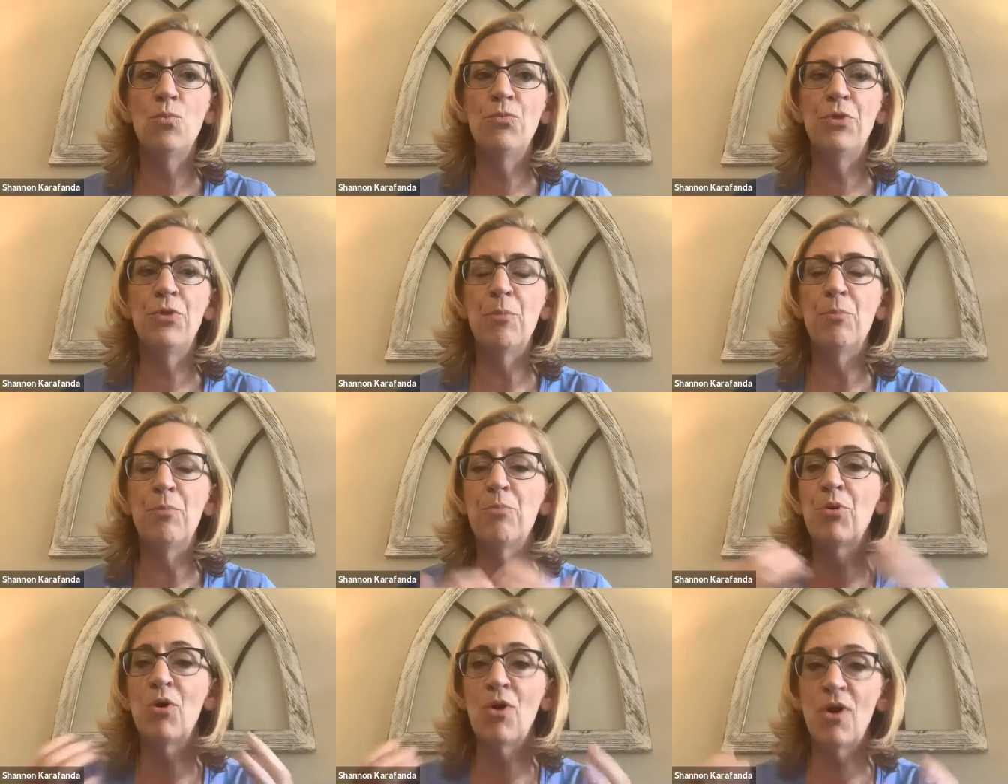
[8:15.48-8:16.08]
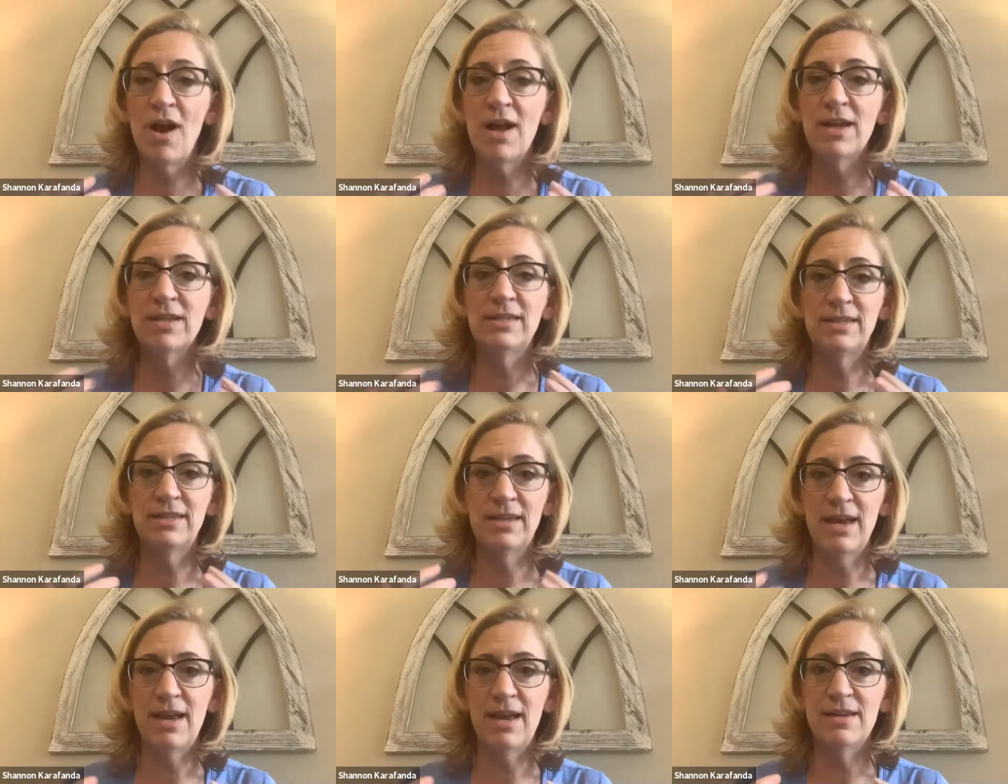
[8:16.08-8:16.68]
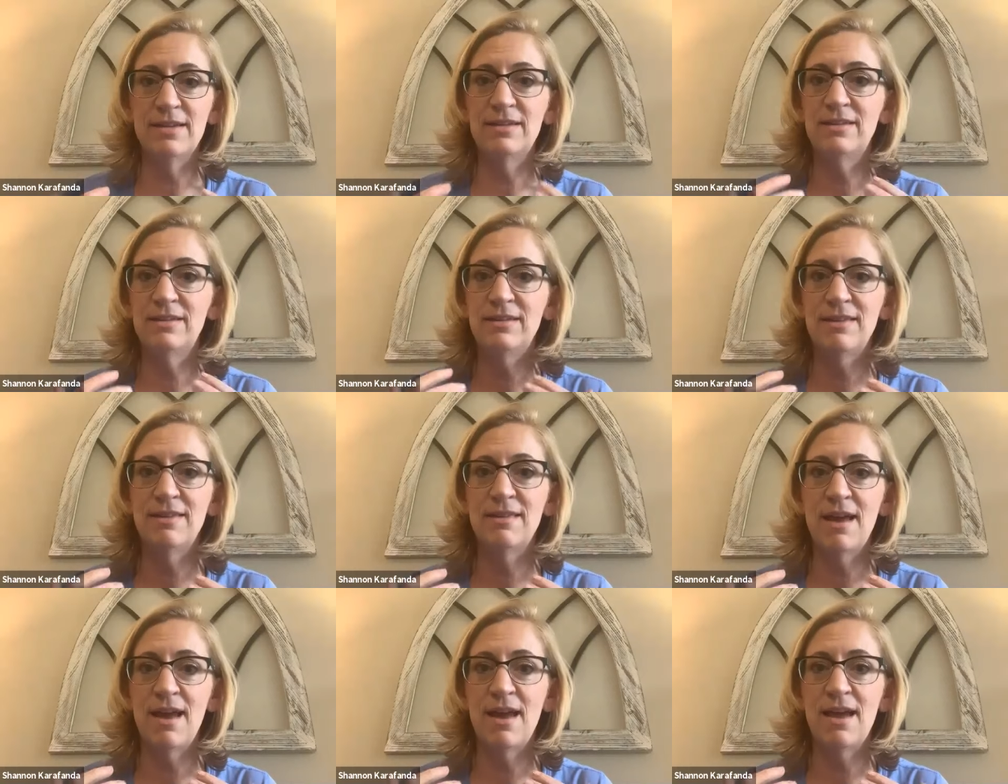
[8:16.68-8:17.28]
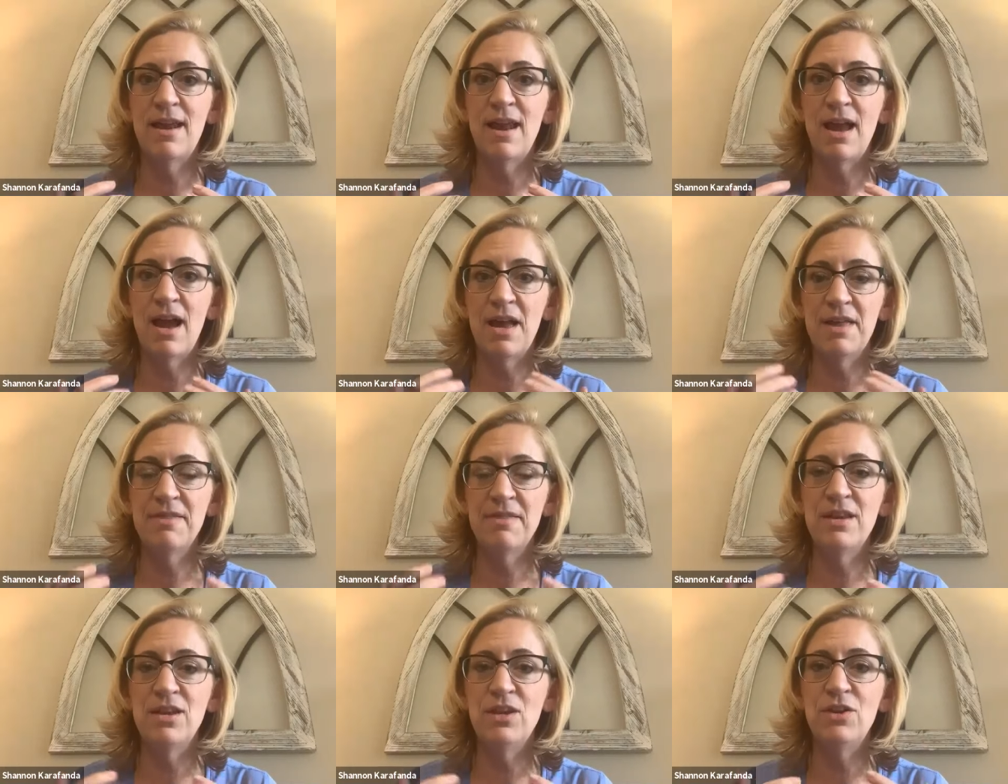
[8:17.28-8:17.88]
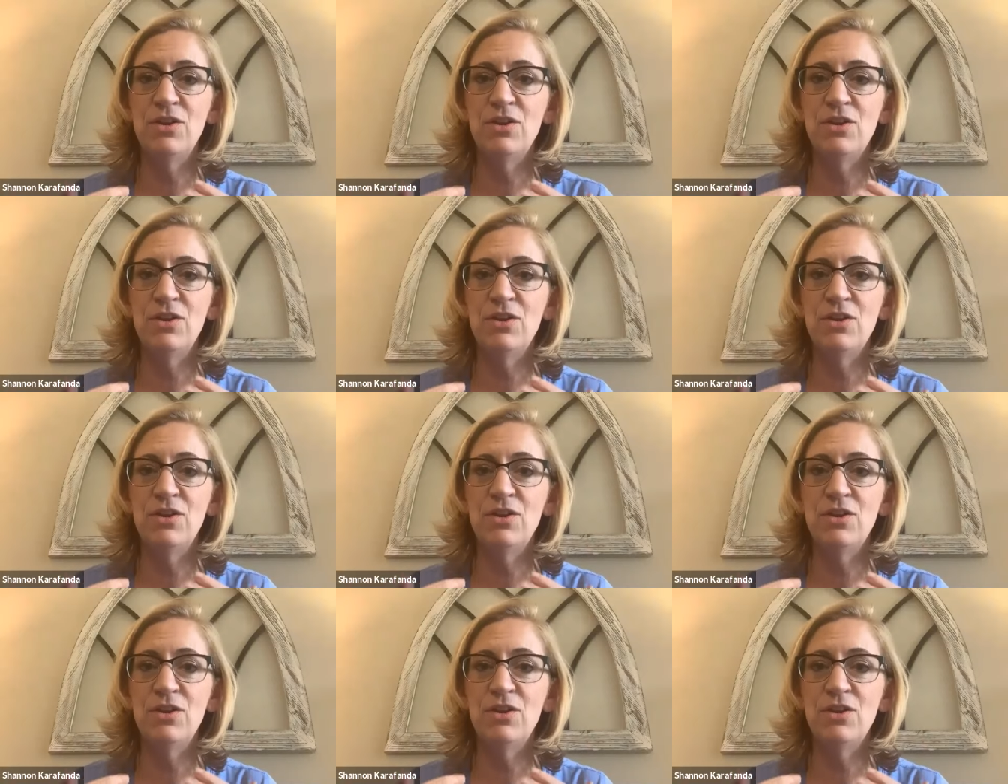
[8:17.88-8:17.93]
the process that so I think the